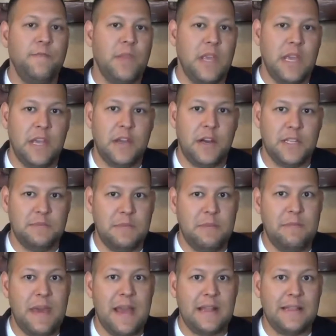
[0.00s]
He calls me
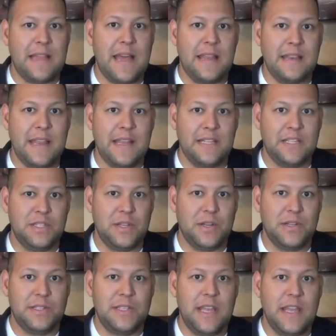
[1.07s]
back that next
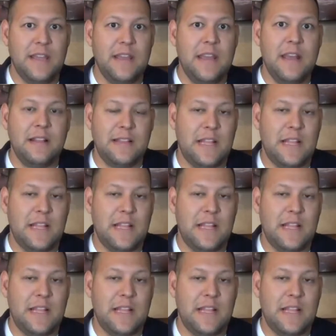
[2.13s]
Thursday